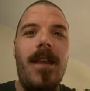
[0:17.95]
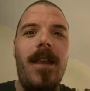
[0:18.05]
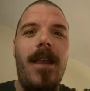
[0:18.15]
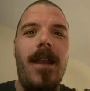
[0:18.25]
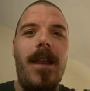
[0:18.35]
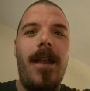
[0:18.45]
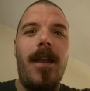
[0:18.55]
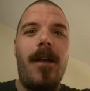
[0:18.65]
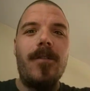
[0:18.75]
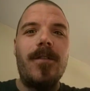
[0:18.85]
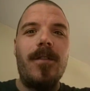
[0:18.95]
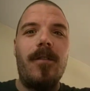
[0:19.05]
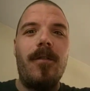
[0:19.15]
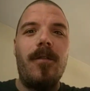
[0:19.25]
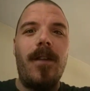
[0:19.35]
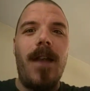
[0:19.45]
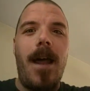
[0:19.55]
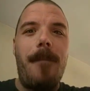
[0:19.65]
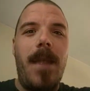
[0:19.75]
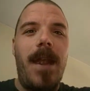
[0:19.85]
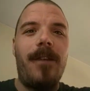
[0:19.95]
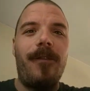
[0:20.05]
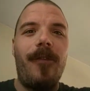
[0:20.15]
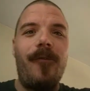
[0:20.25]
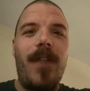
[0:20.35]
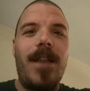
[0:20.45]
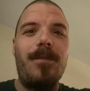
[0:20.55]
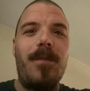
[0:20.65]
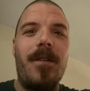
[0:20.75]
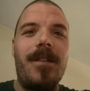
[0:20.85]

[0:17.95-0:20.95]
And I also got banned from Facebook.